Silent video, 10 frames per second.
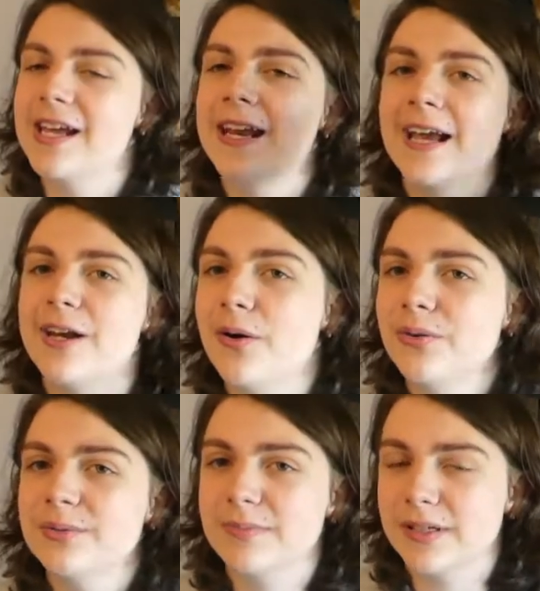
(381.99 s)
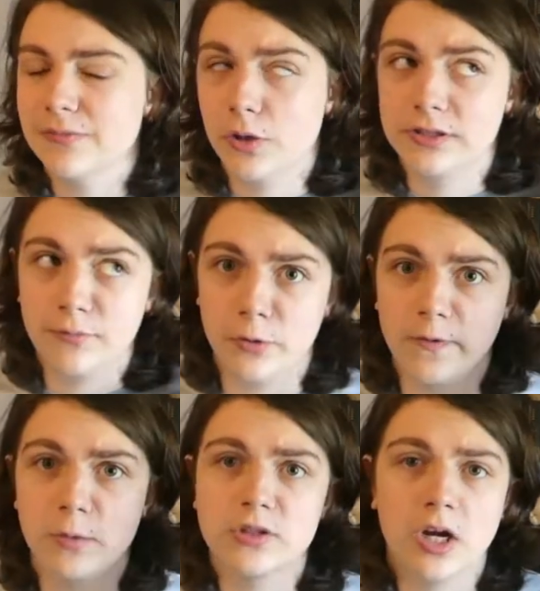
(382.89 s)
and I know it was a
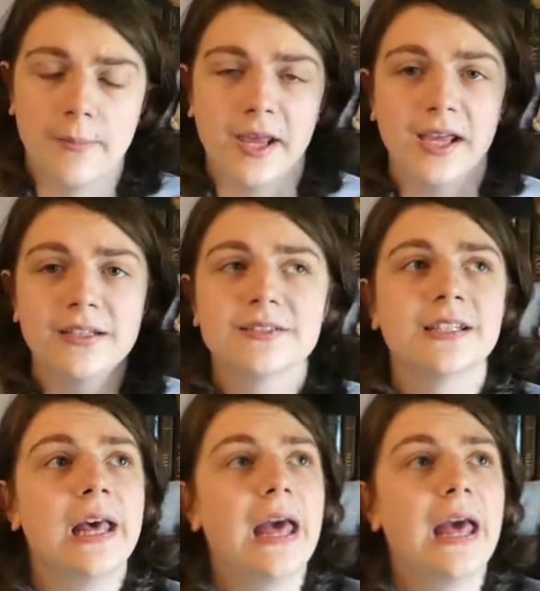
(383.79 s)
movie with Tom Hanks,